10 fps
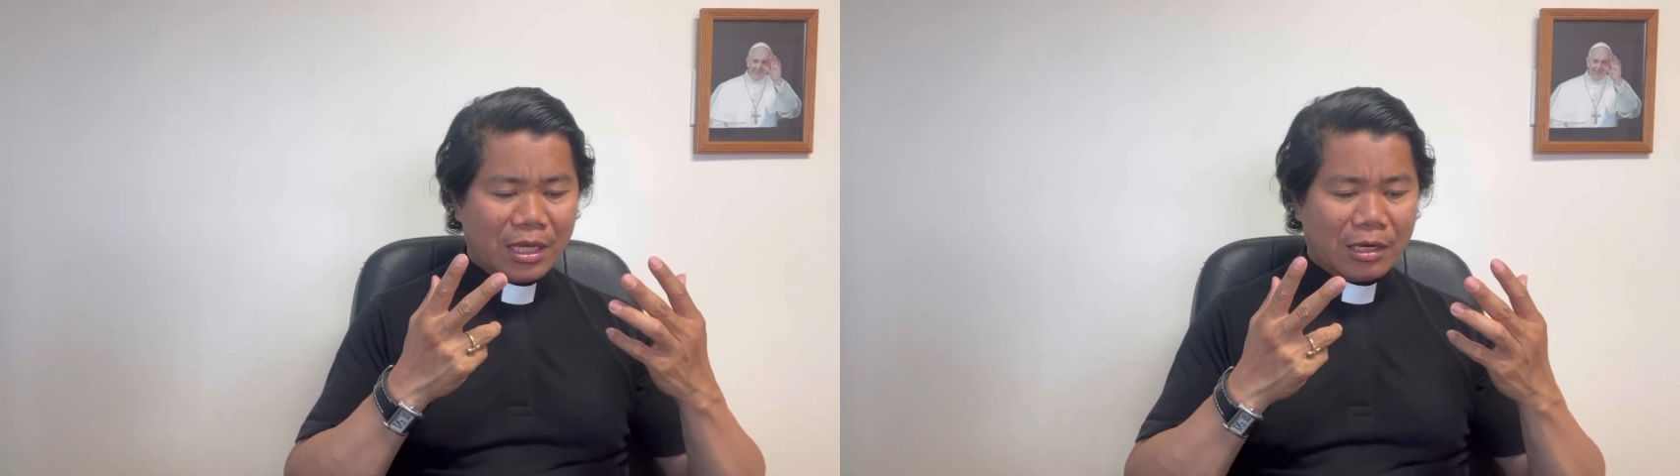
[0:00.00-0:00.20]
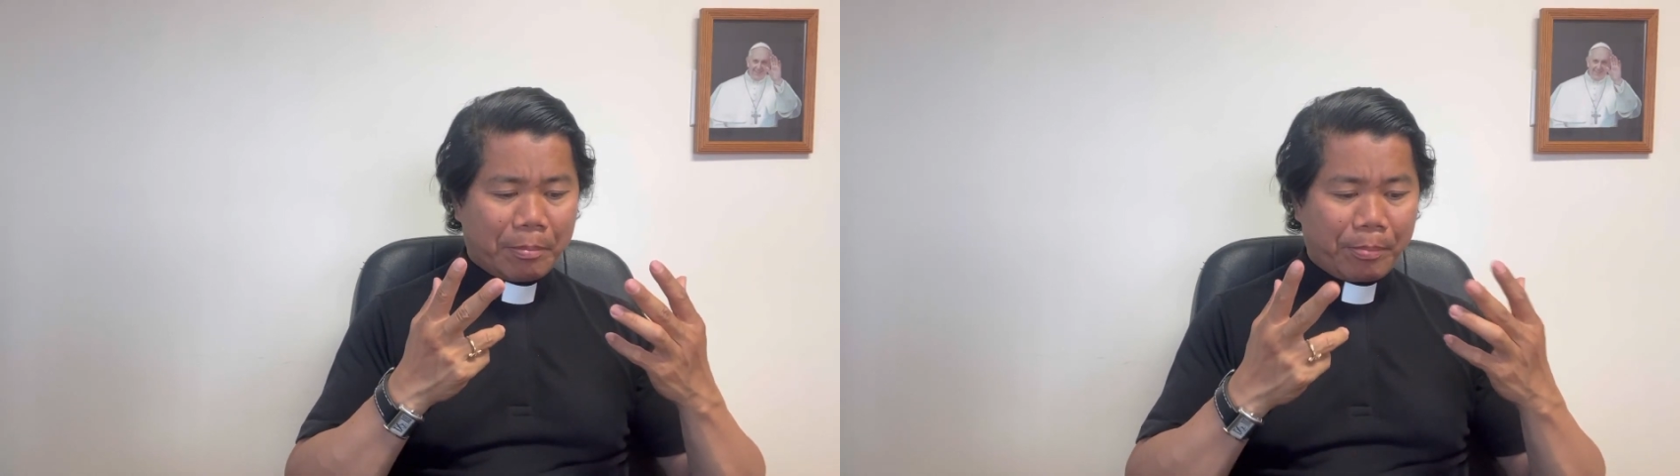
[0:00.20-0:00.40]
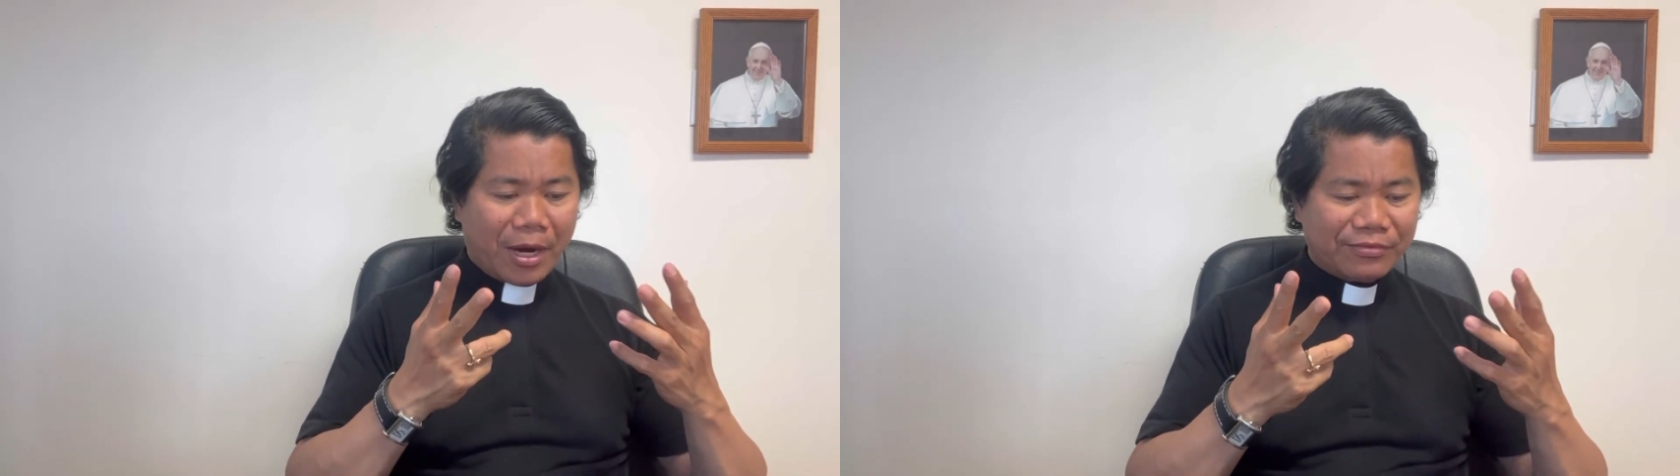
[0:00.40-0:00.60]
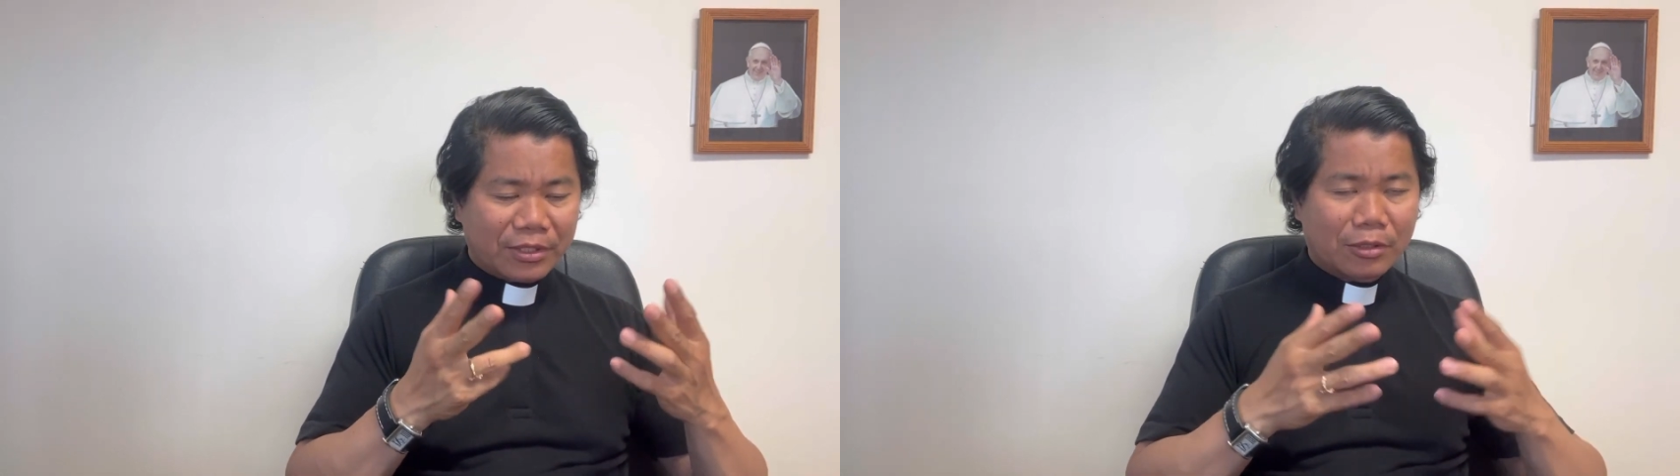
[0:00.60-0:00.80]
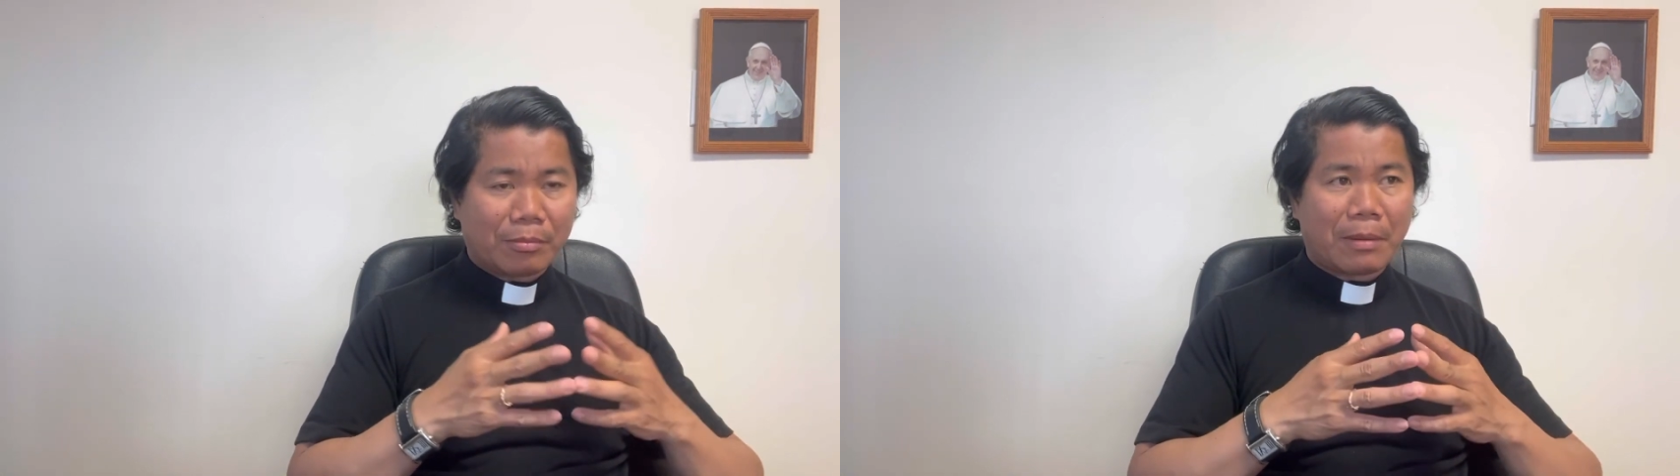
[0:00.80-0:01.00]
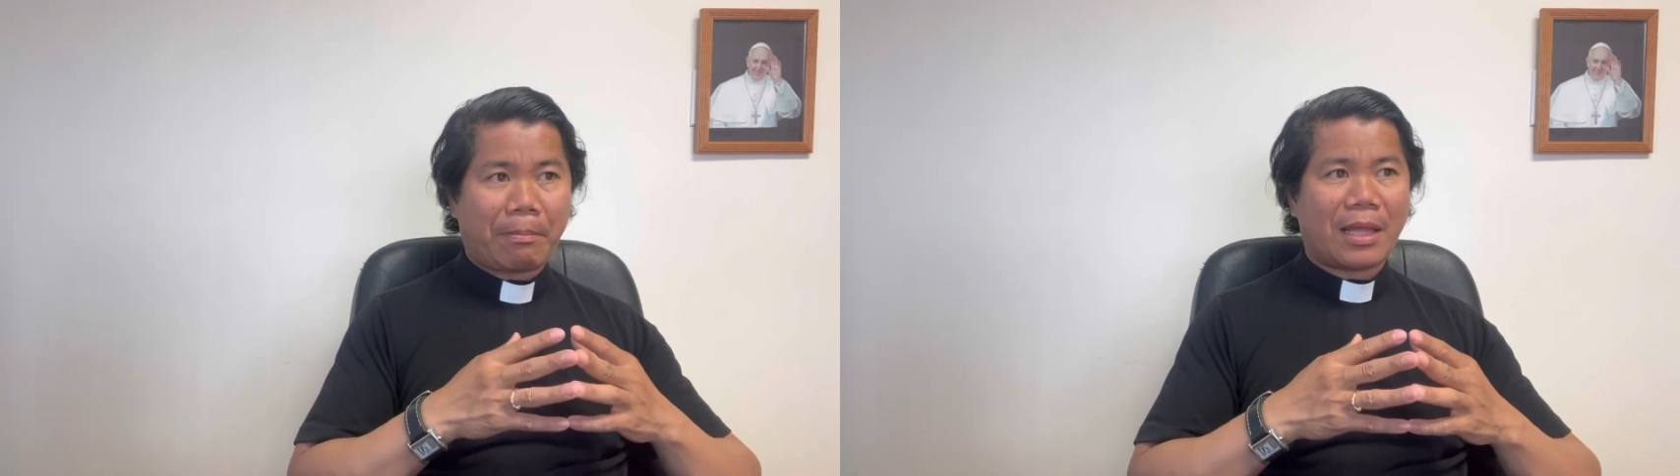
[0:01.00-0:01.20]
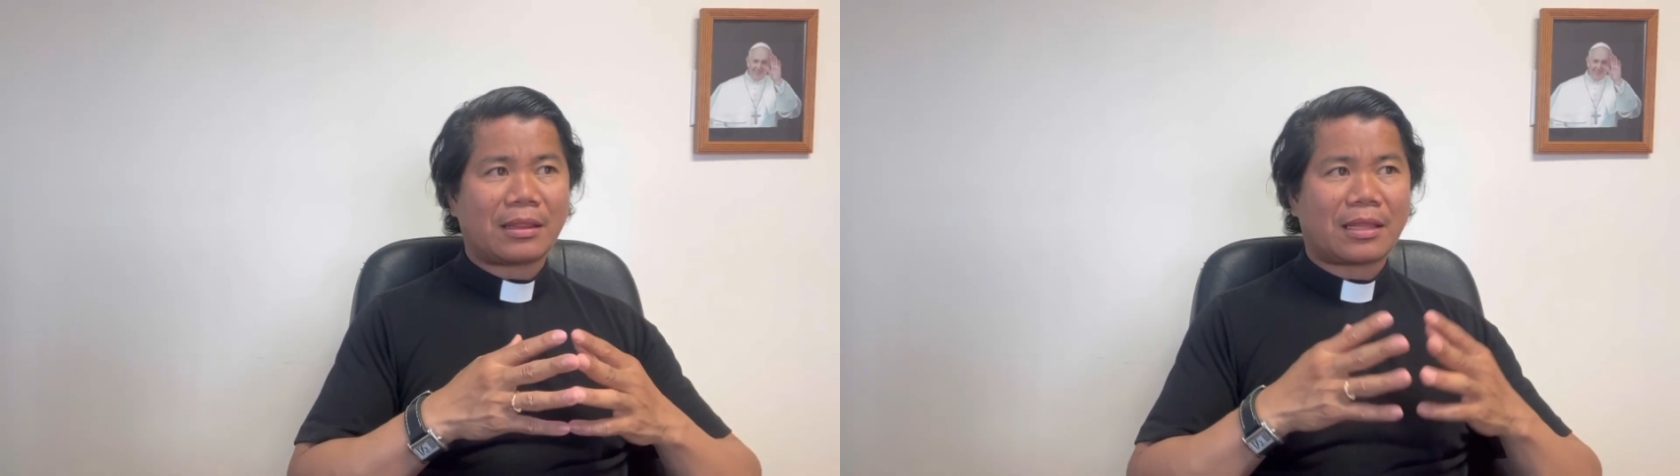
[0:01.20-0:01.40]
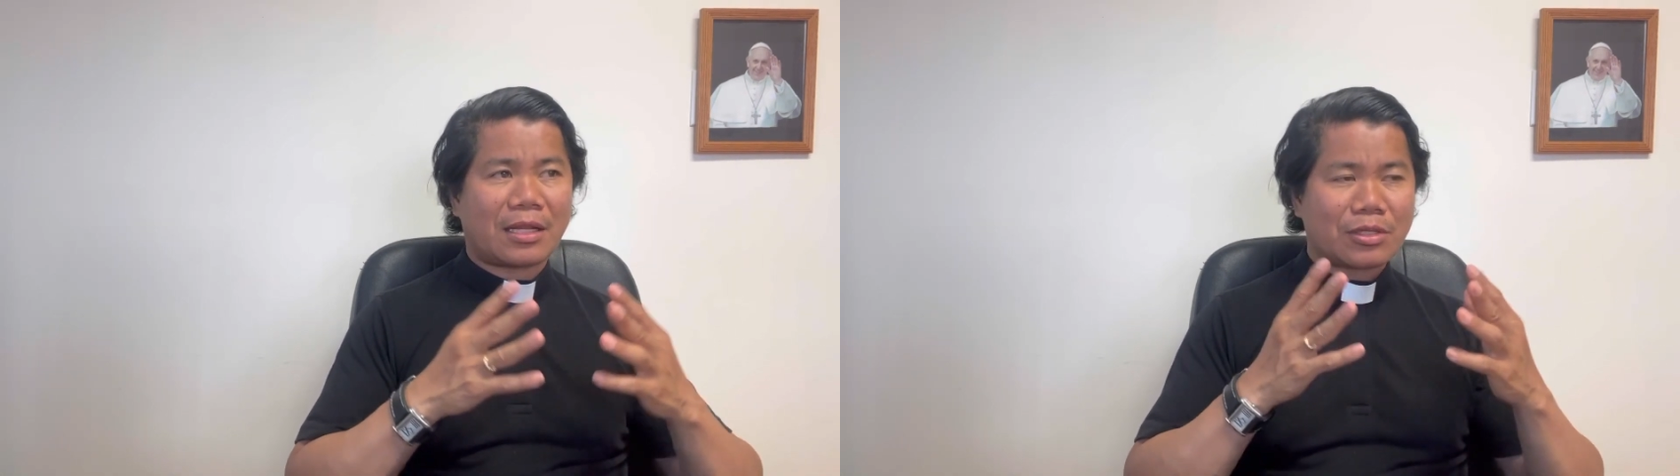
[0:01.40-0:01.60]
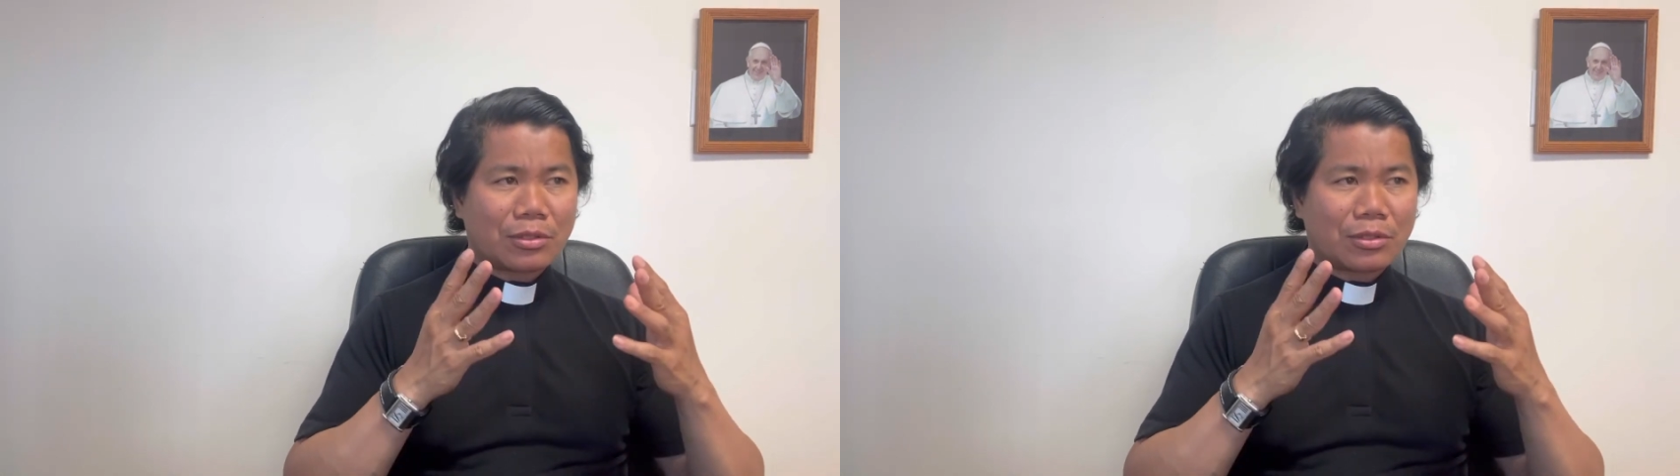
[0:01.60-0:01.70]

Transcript: the prophet of repentance,